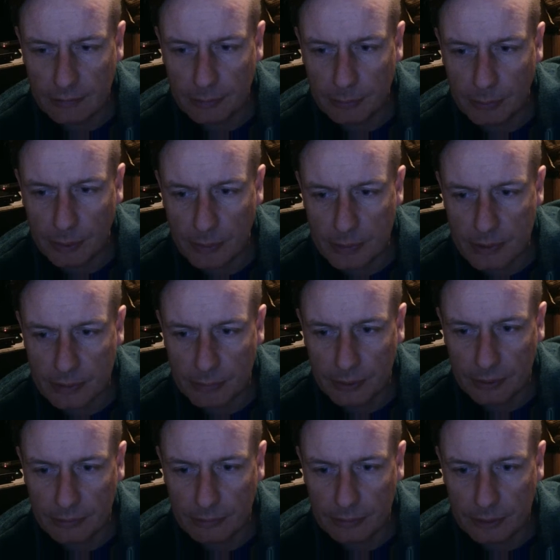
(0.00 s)
pubs in
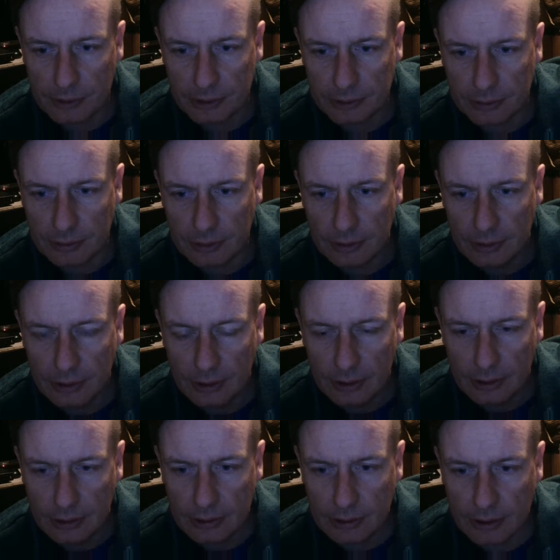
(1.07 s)
Britain were shut
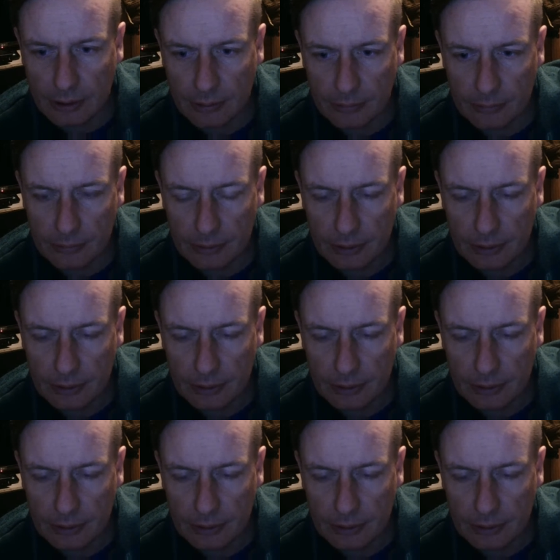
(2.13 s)
down